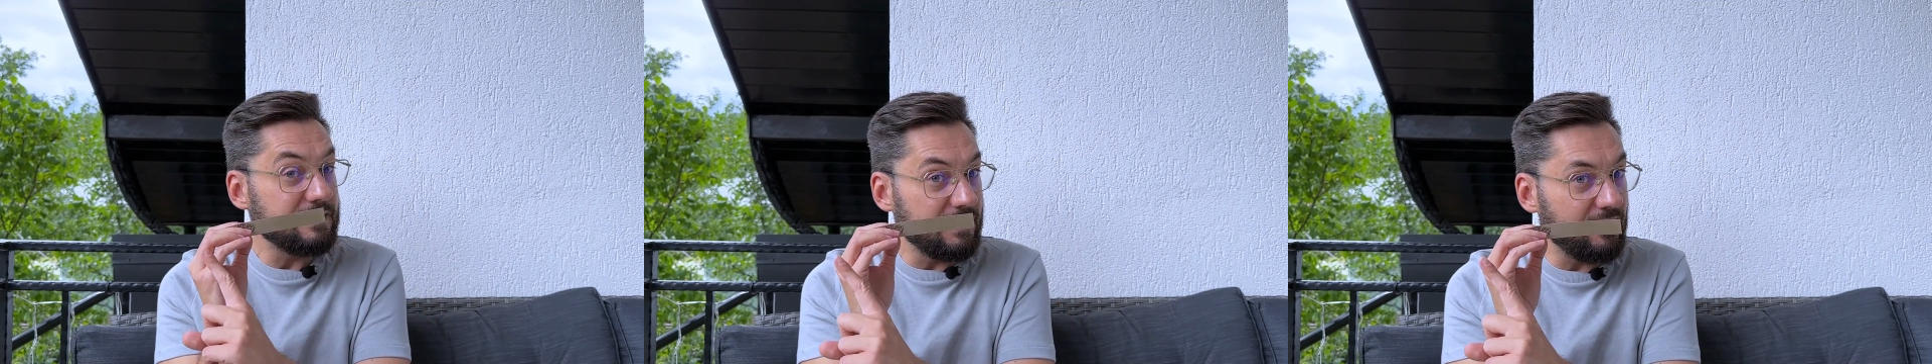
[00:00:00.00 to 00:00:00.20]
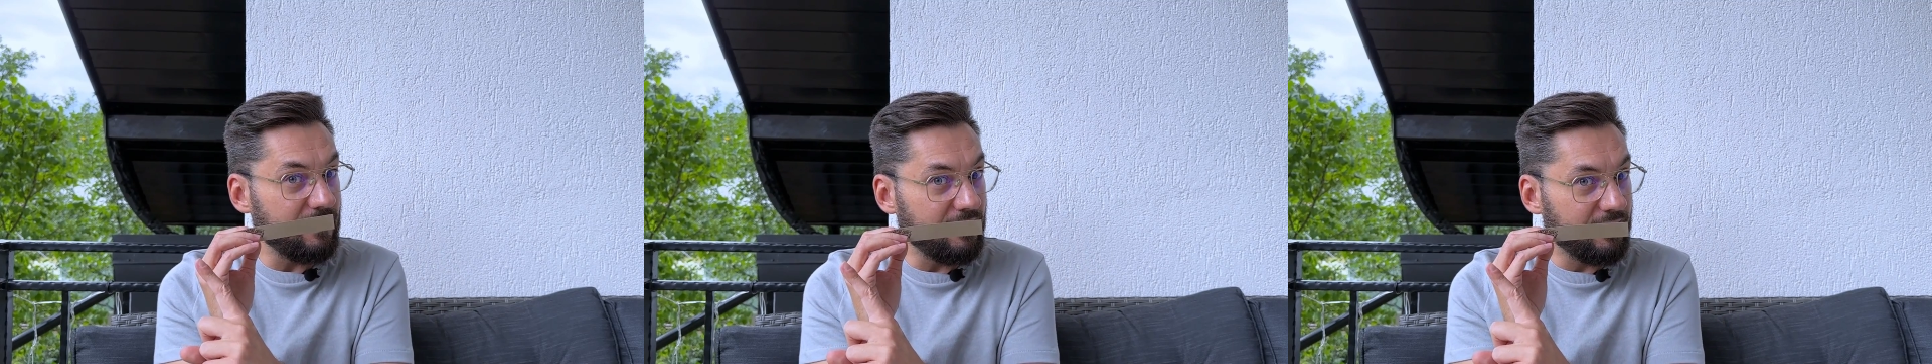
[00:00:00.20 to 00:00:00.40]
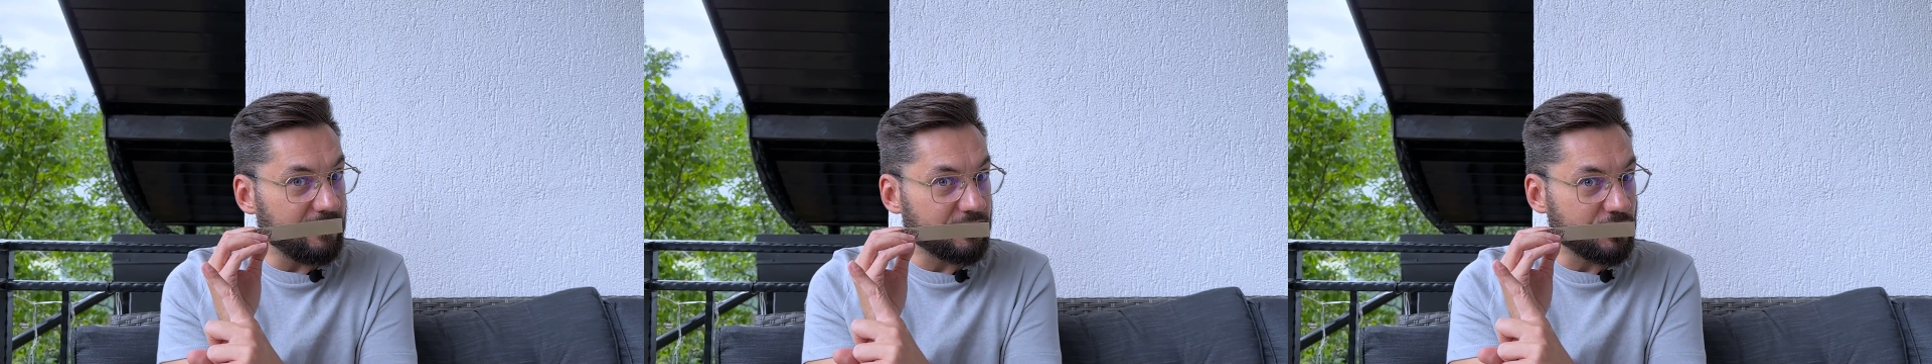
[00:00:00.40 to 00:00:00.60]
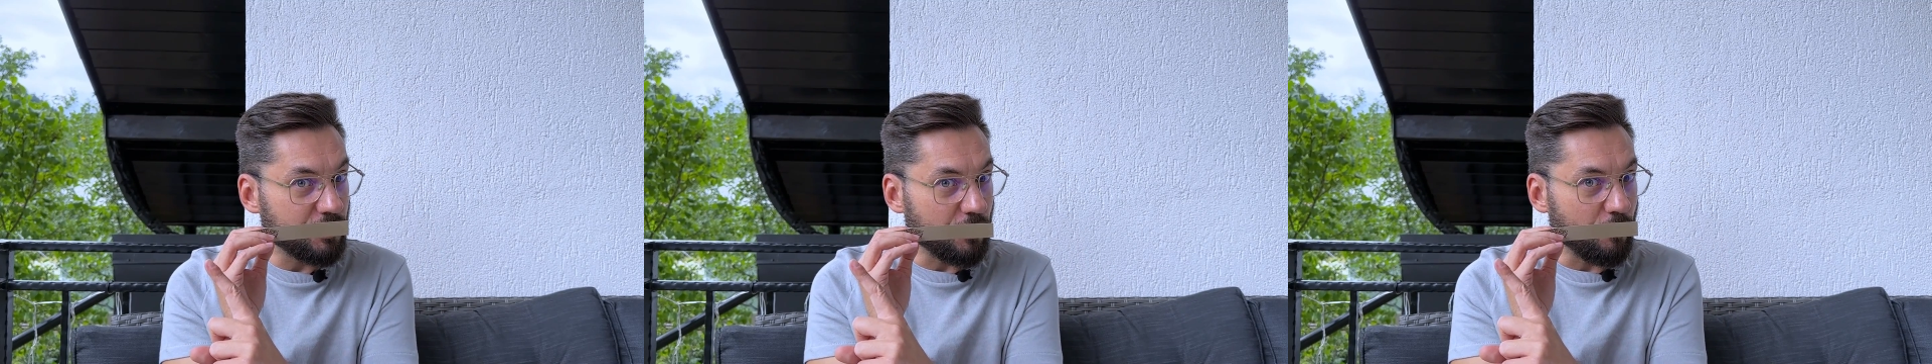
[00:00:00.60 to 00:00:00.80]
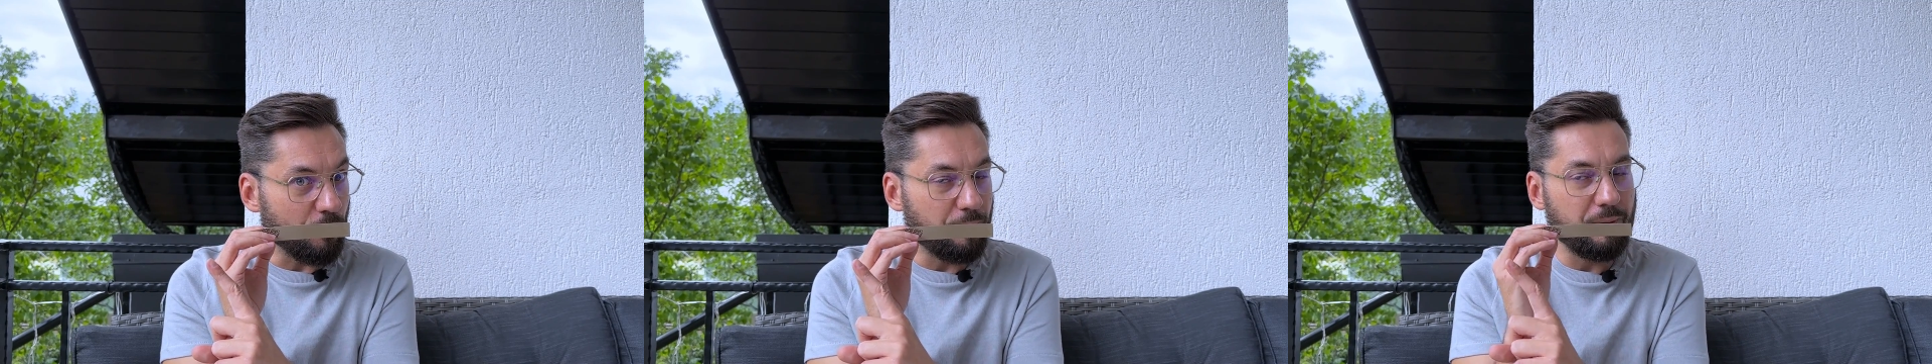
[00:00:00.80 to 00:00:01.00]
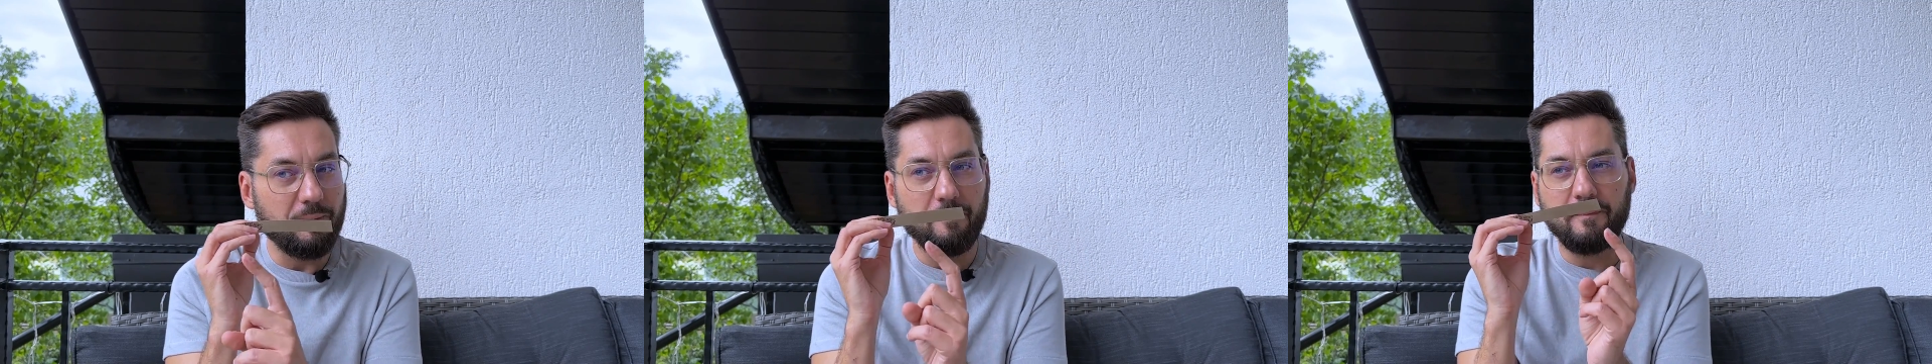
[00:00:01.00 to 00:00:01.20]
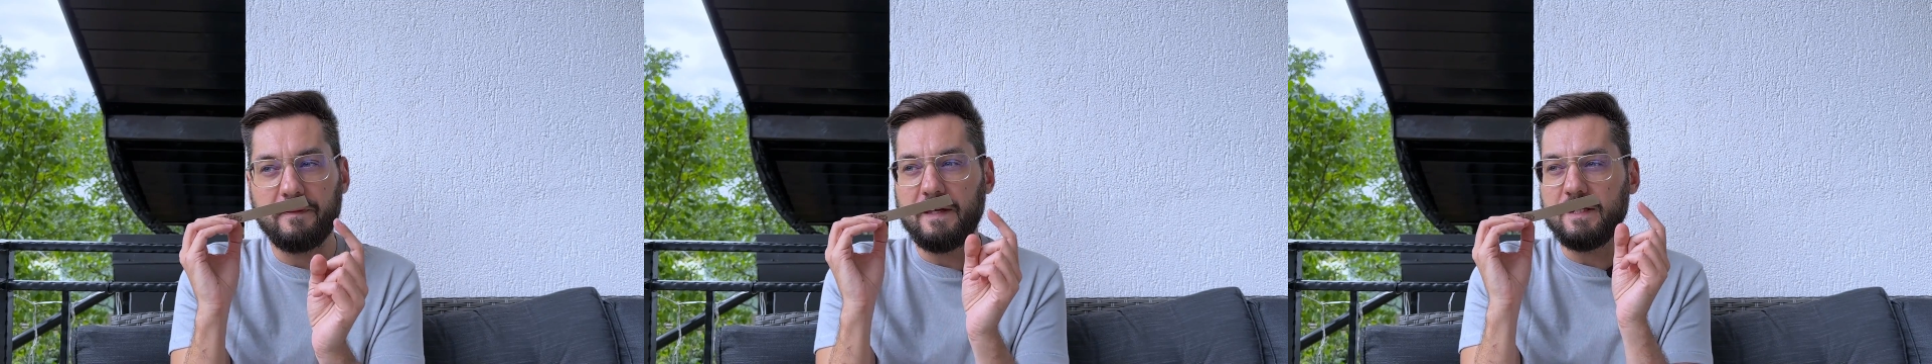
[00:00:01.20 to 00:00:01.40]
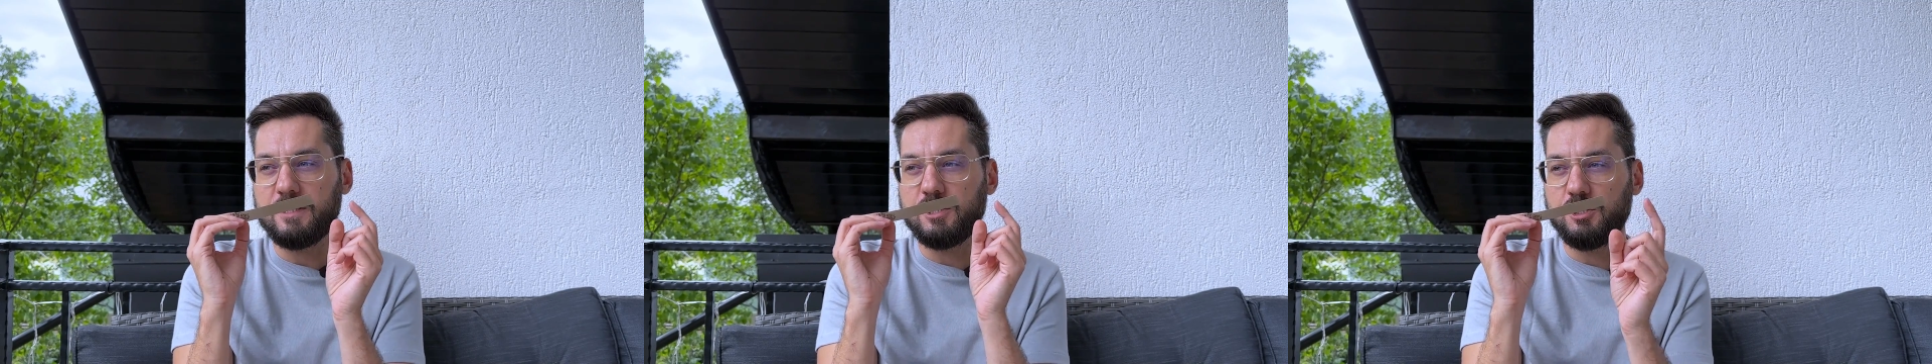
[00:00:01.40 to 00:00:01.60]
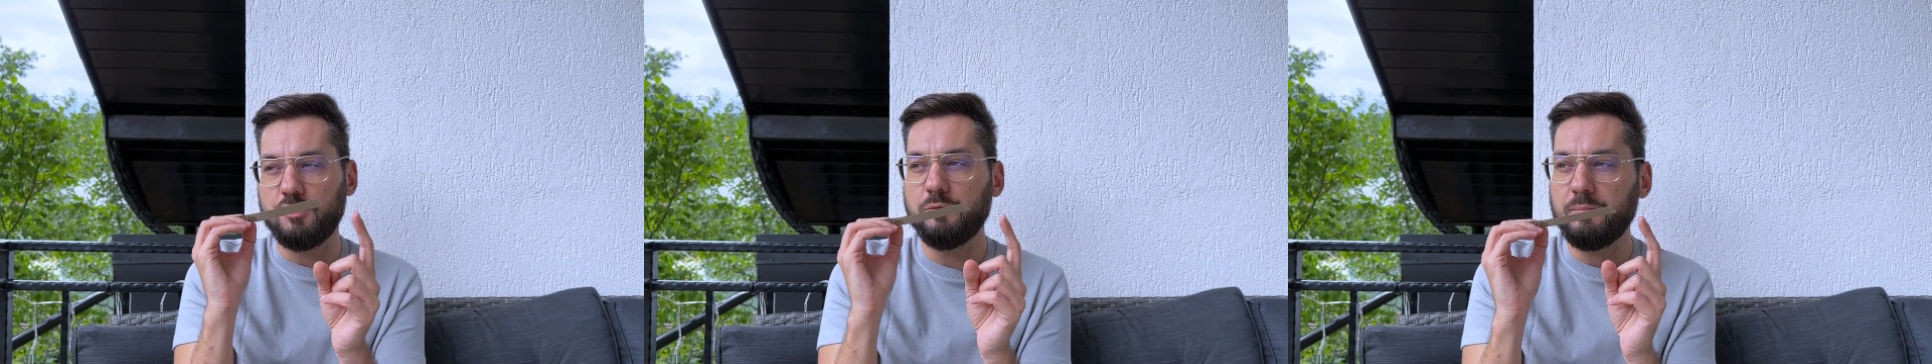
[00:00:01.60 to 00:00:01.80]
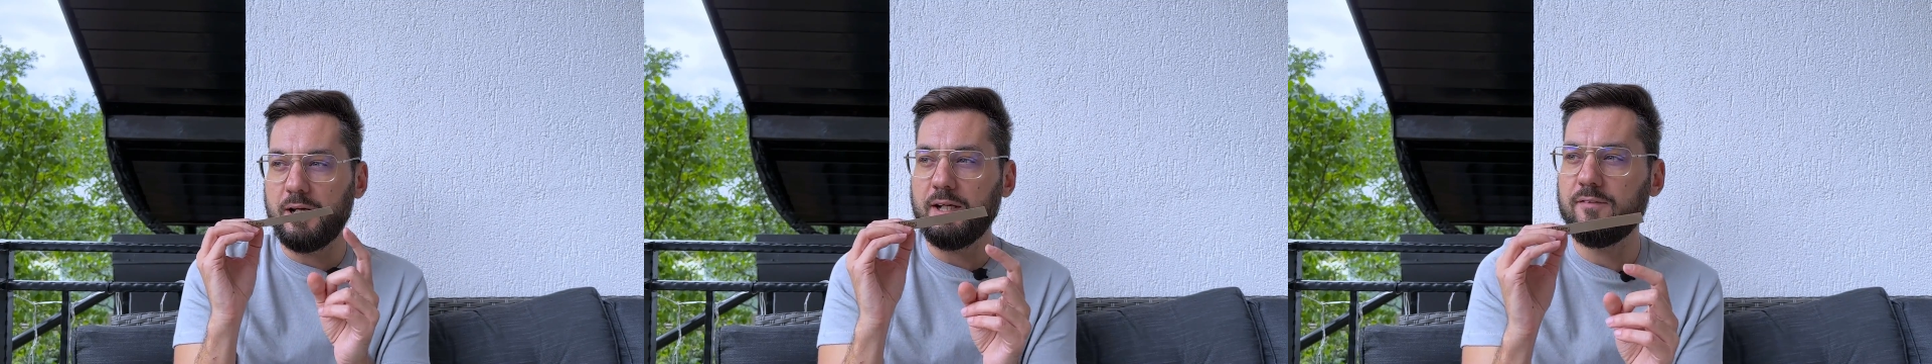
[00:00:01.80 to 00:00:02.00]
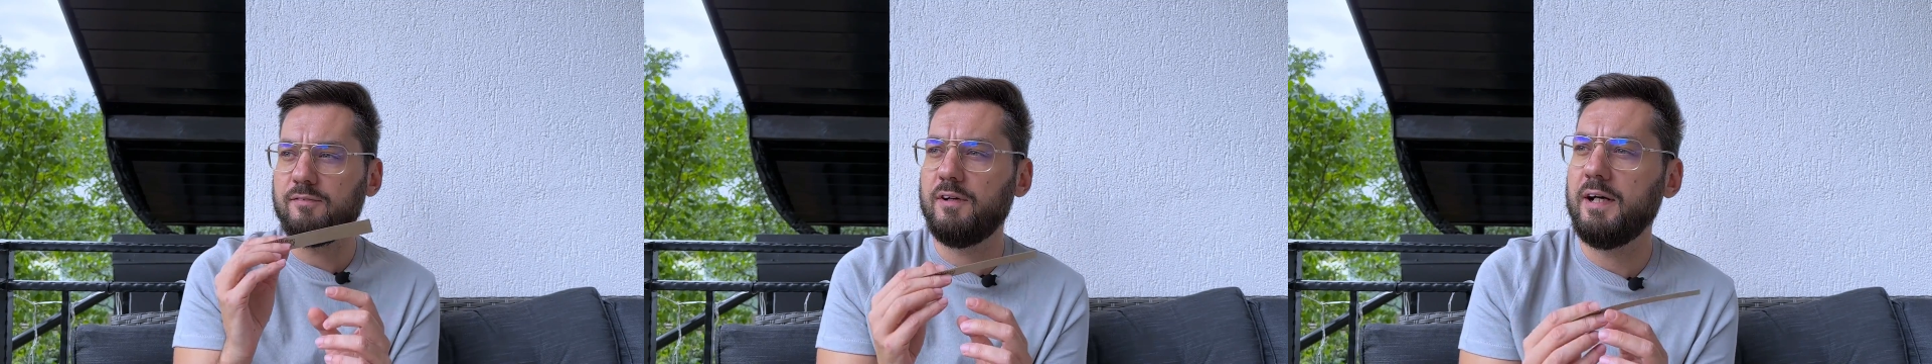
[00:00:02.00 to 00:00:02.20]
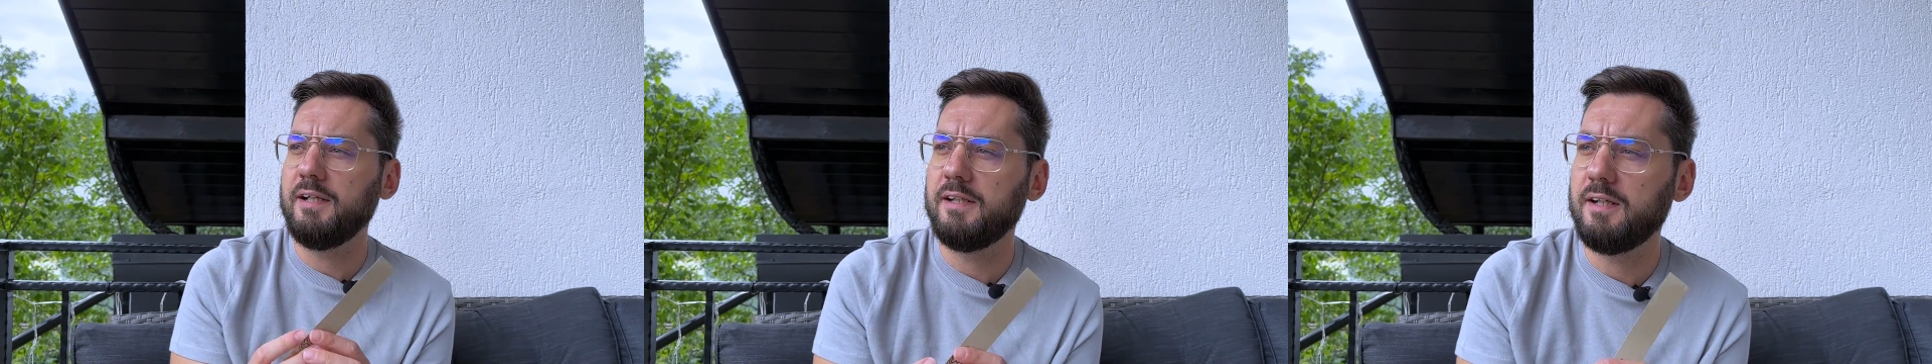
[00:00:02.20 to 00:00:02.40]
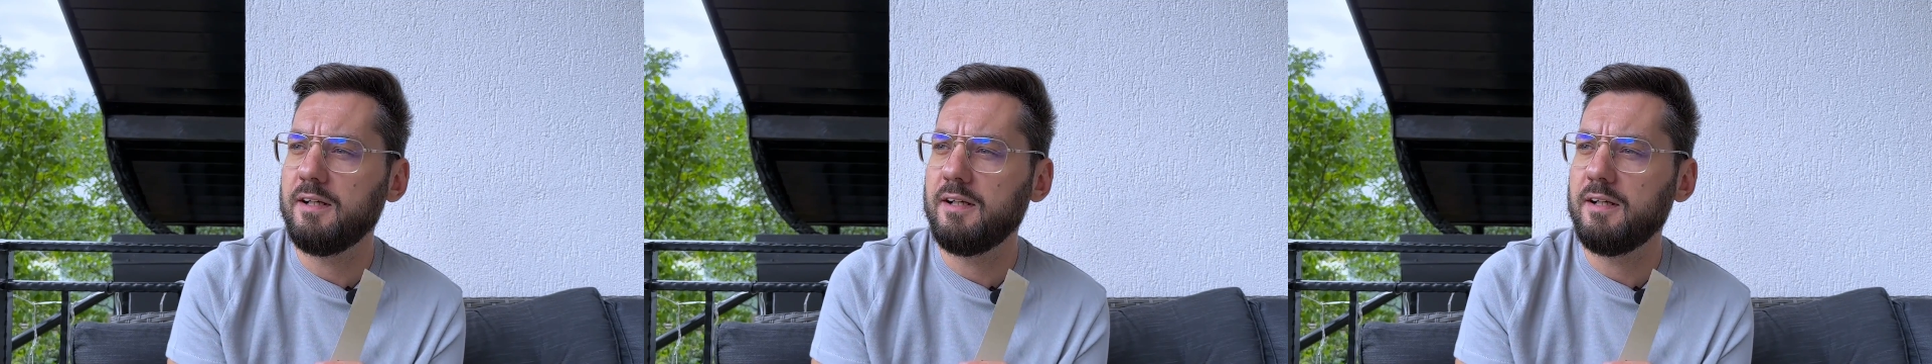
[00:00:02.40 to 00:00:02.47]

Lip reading: heliotrope that you might find